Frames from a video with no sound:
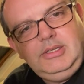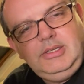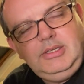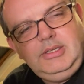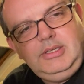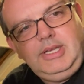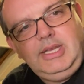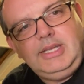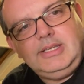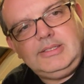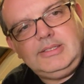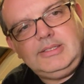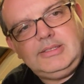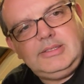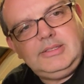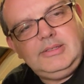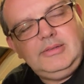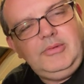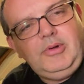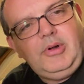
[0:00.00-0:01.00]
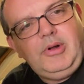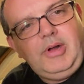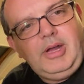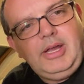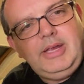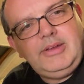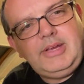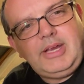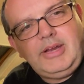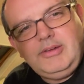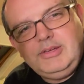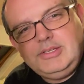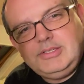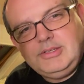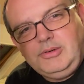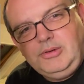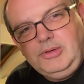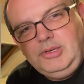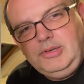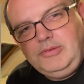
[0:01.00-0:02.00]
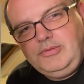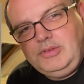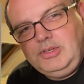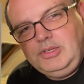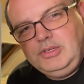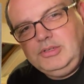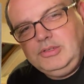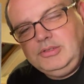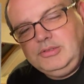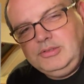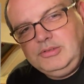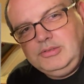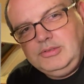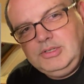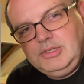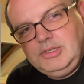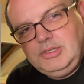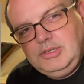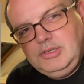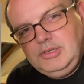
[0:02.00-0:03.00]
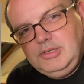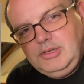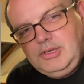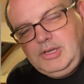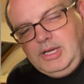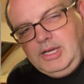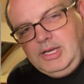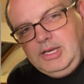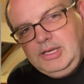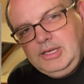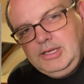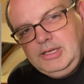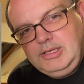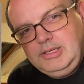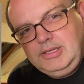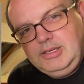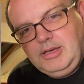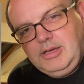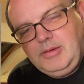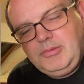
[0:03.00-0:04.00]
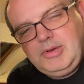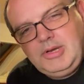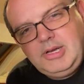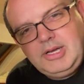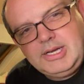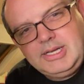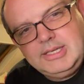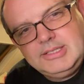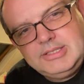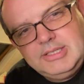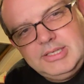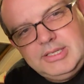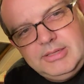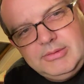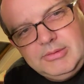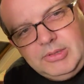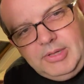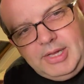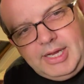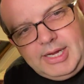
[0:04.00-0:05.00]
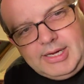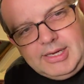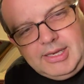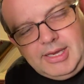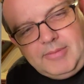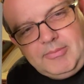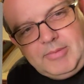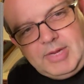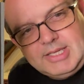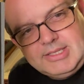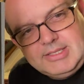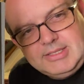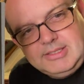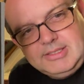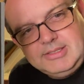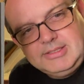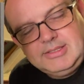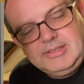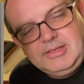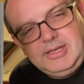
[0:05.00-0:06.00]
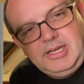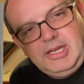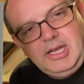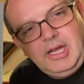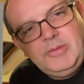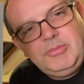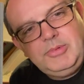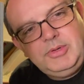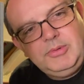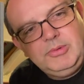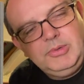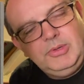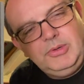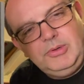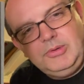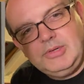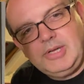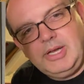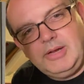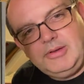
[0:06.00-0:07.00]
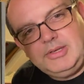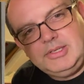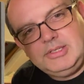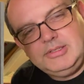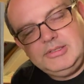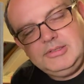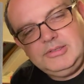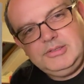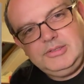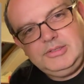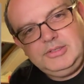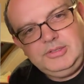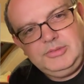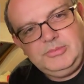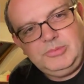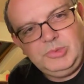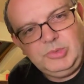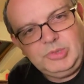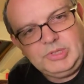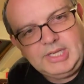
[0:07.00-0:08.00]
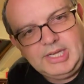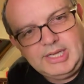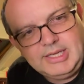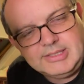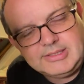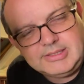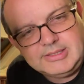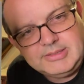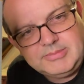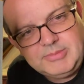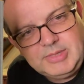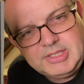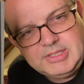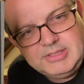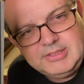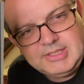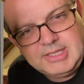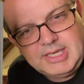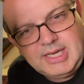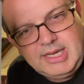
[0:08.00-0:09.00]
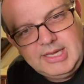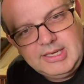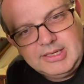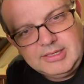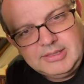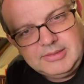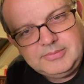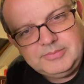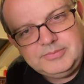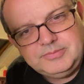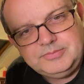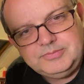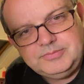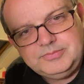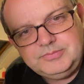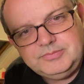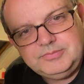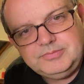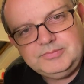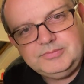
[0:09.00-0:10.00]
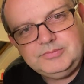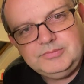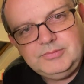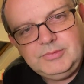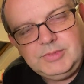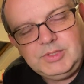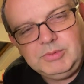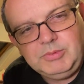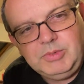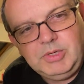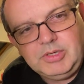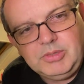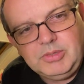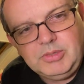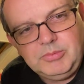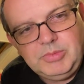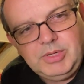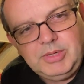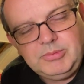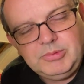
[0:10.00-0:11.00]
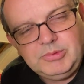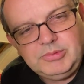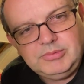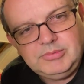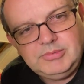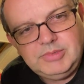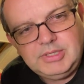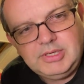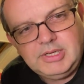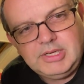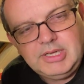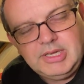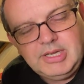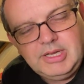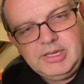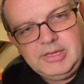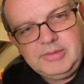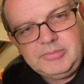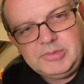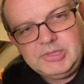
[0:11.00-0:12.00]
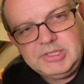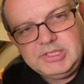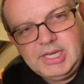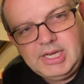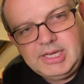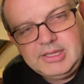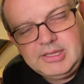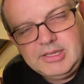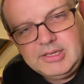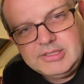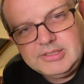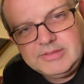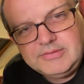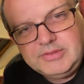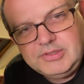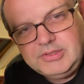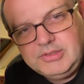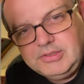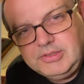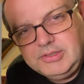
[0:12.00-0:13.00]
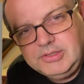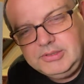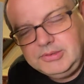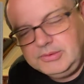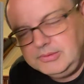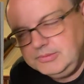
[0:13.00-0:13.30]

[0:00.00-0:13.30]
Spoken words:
Yes, well, I encourage all of you. I consider you all Heckle ambassadors, and I hope you will all go into new broadcast as much as you can to welcome people. And I appreciate those of you who do.